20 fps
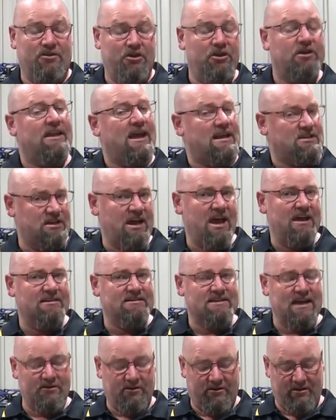You can actually hang a
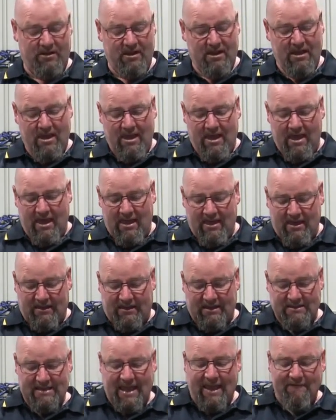tonne on it,
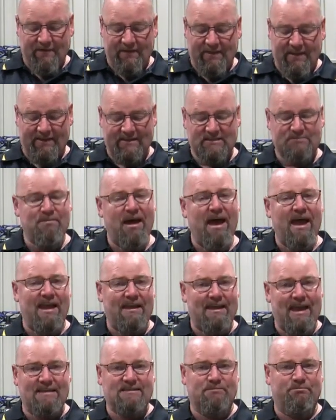because everything that's made
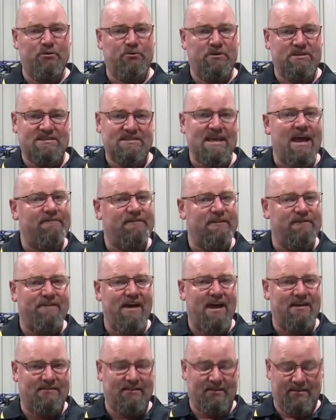has a built-in safety
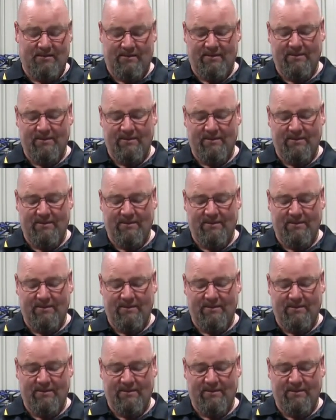factor.